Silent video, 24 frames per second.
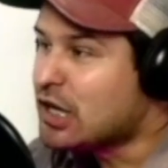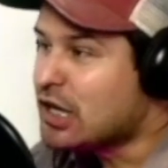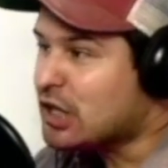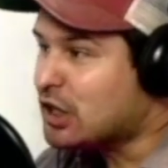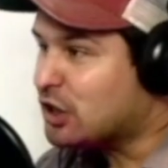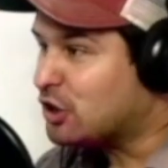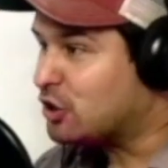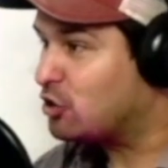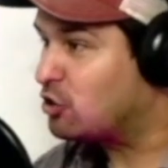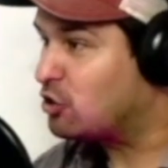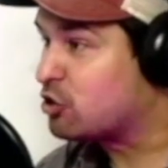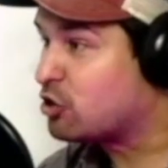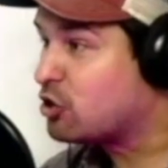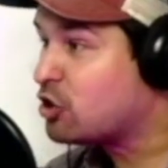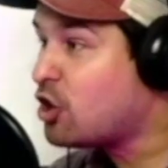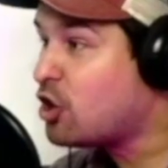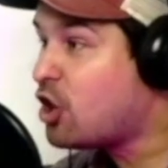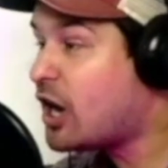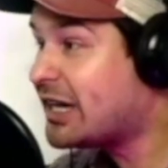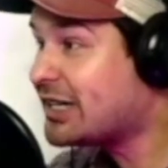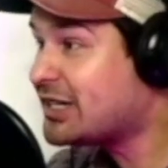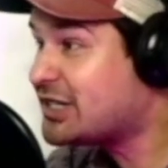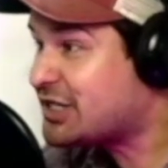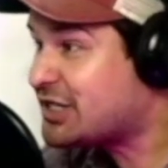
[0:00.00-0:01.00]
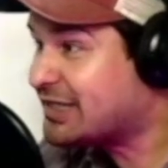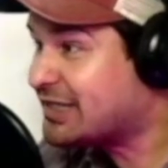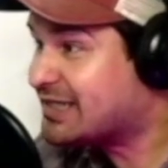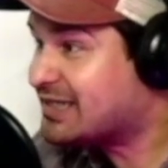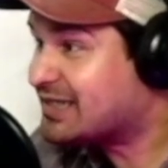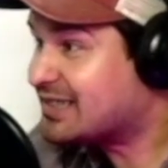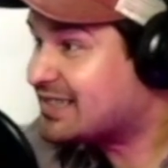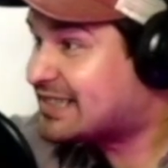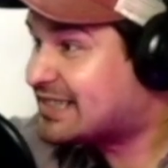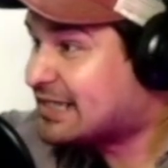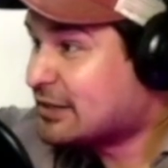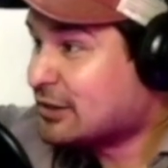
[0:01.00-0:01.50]

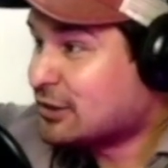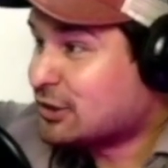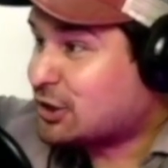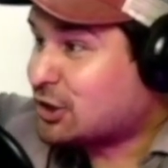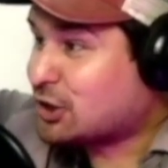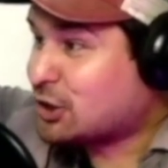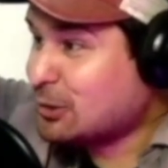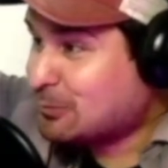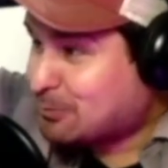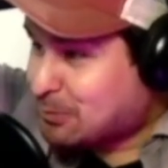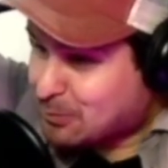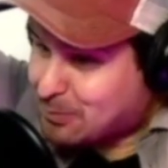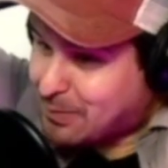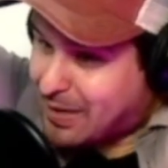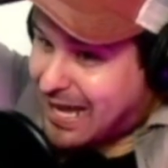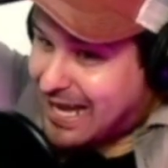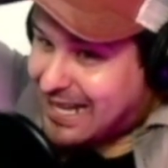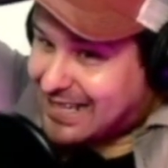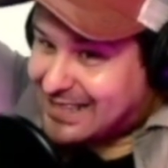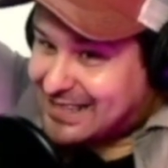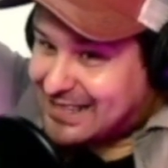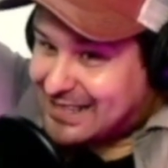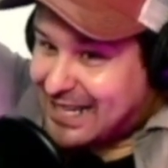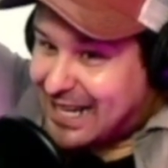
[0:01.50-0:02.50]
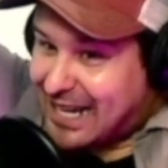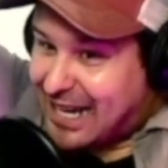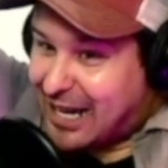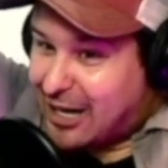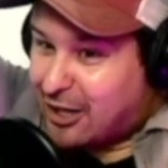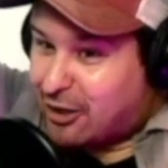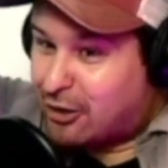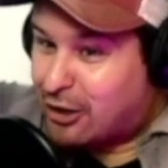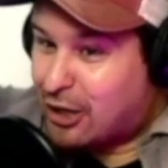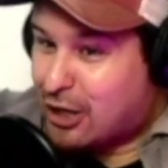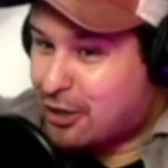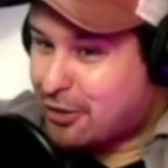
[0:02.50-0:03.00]
launches Superman
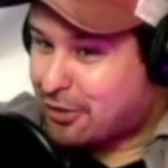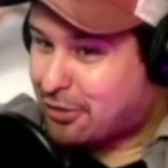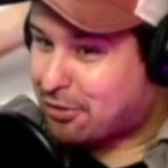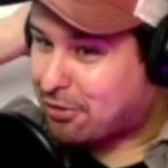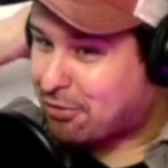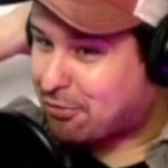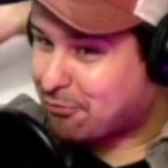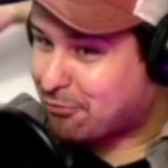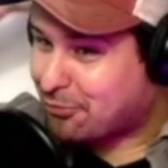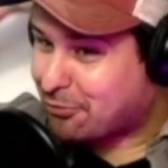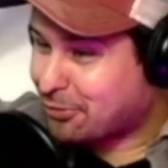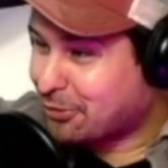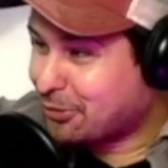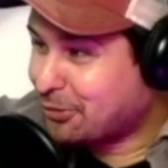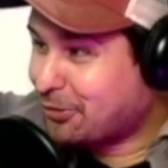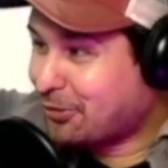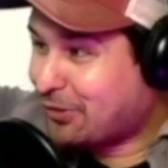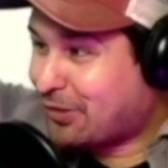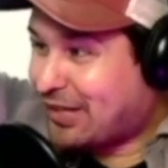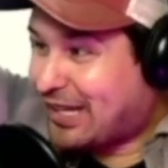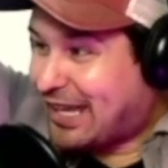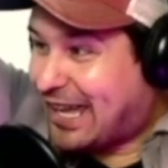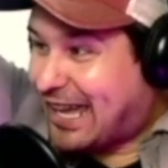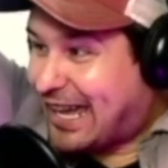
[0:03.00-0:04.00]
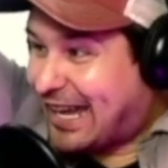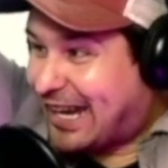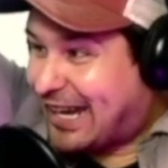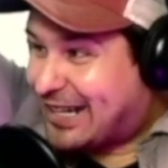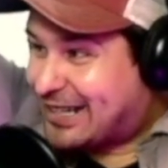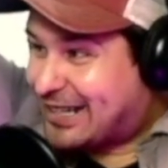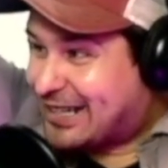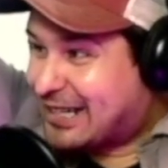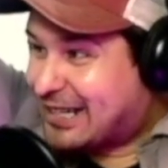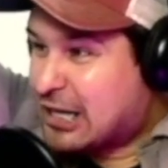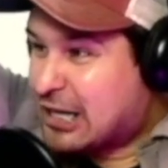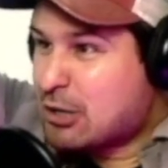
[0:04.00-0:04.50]
style through the
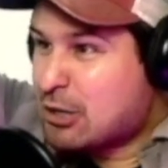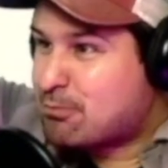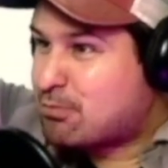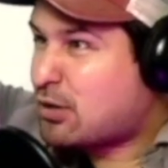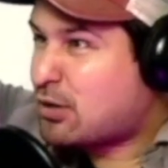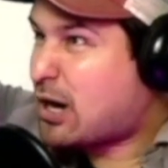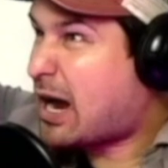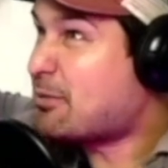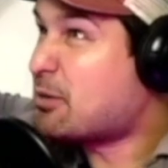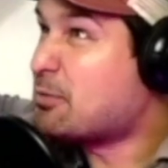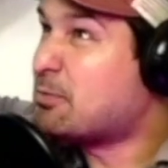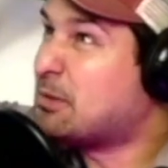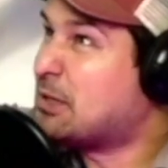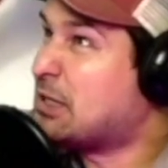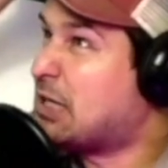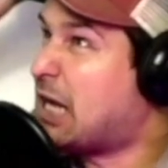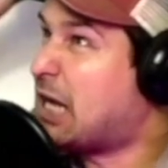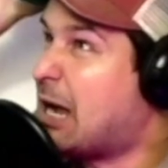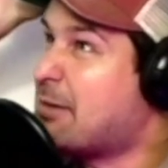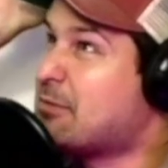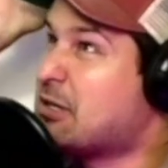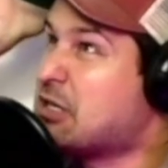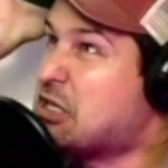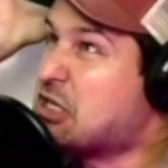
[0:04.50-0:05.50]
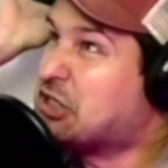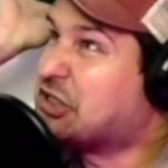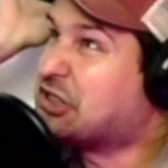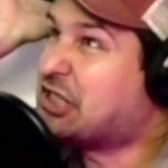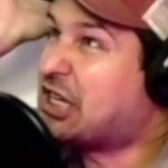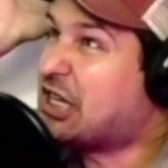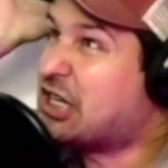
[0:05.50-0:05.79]
air, probably, I'm going to say,